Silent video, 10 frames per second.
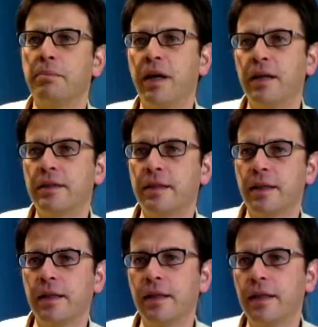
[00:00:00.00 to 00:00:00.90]
But
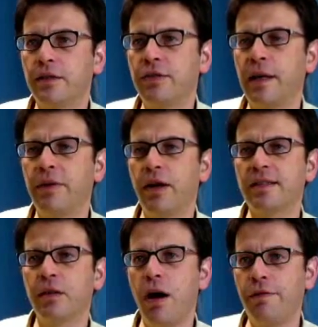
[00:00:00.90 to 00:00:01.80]
today we
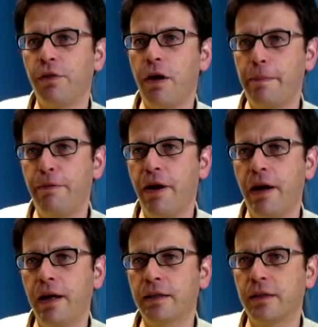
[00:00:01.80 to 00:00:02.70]
also offer our
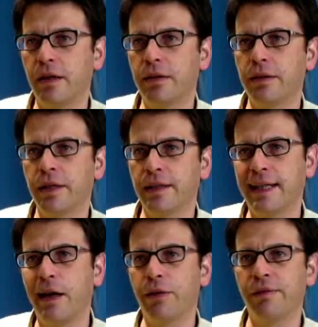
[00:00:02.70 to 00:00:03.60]
product in
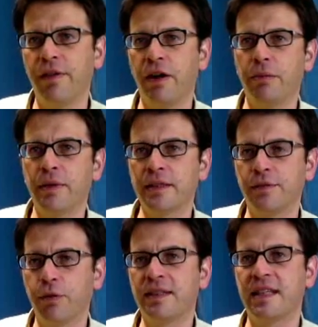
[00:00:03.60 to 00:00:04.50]
cloud environments,
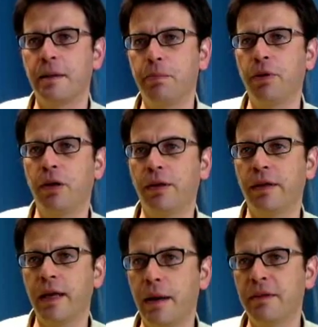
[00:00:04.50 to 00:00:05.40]
for example, on
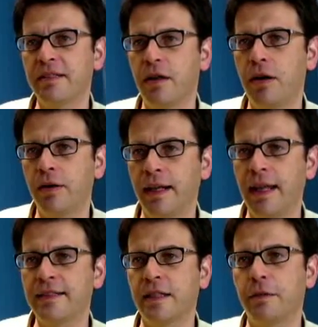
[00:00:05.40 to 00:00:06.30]
the Amazon
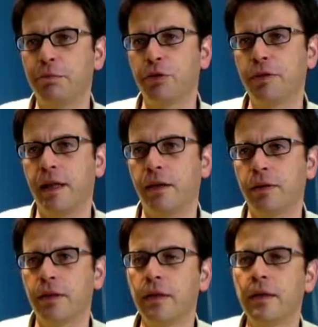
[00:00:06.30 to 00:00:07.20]
Elastic Compute
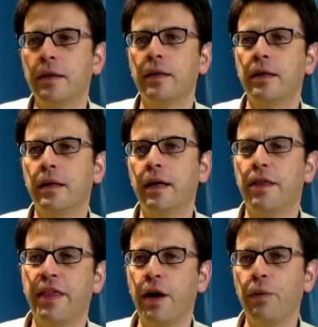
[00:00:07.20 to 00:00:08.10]
Cloud,
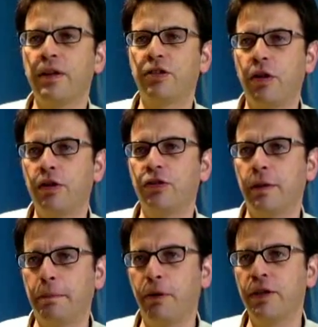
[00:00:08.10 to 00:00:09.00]
and there we charge on
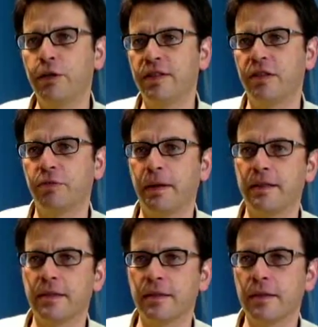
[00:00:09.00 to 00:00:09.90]
a per usage
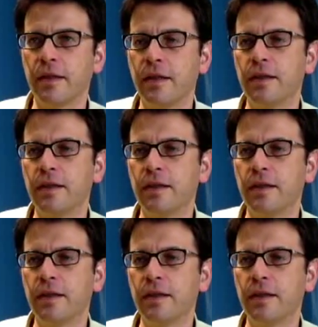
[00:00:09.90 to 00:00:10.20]
basis.